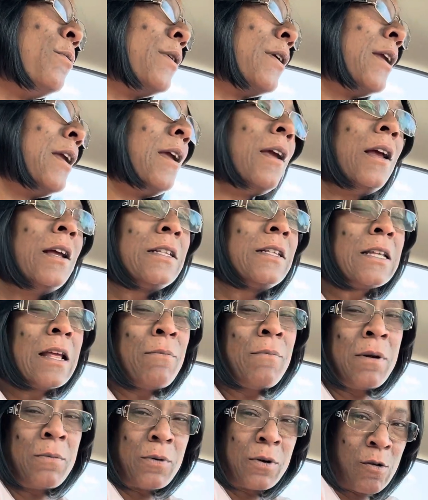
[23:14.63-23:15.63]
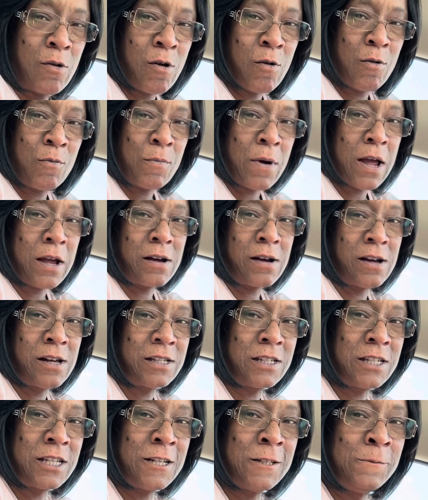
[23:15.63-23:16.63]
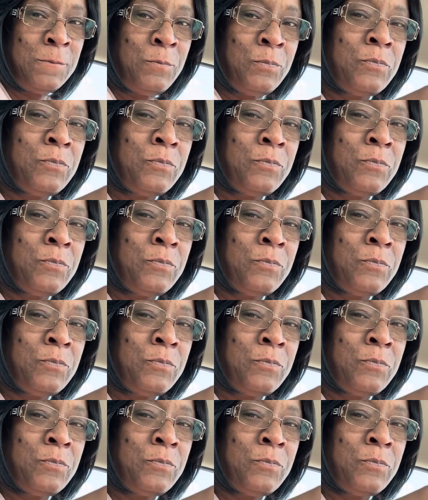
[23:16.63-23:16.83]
kids, I remember going with my cousin,